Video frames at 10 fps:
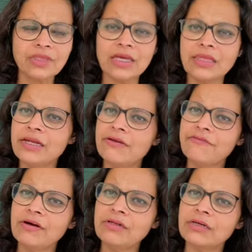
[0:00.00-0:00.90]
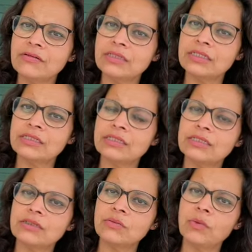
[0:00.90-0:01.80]
then I found out that
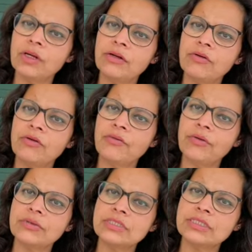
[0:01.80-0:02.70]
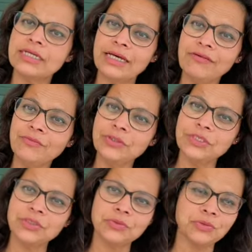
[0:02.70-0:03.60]
the one rose that I have, which
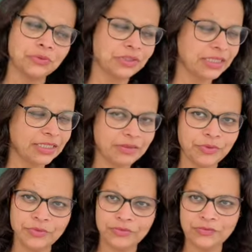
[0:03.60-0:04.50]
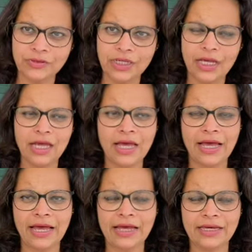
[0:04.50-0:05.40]
is really beautiful.
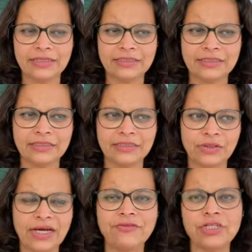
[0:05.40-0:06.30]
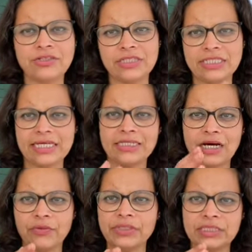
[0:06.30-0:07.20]
And you have to understand
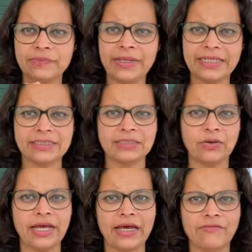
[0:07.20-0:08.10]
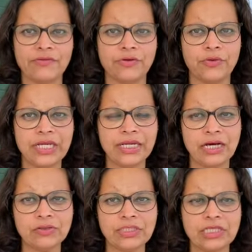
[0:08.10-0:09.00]
how it is placed. So I have a
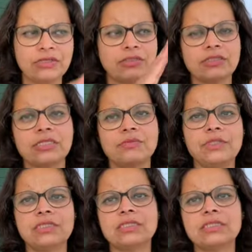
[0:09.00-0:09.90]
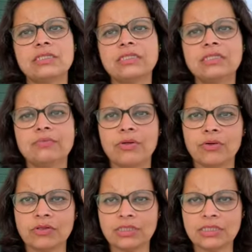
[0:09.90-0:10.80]
greenhouse here. So that means this is
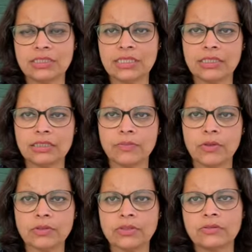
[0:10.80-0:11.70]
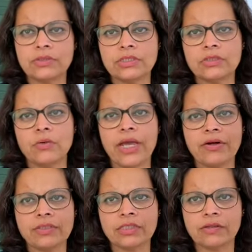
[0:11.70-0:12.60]
blocked. This side is blocked. So there is no
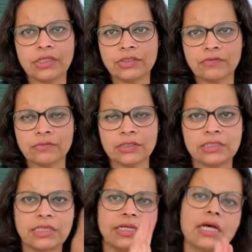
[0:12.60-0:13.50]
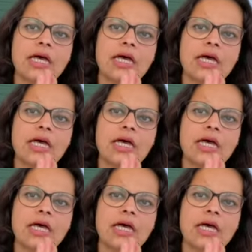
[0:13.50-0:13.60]
air circulation from this side.